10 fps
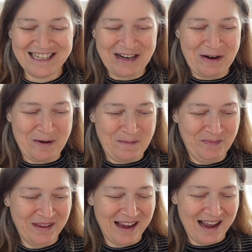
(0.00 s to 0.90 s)
so
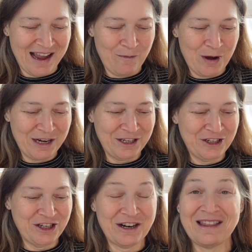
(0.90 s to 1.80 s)
I wanted to
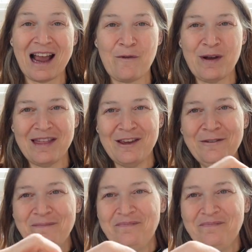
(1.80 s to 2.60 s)
share that with you.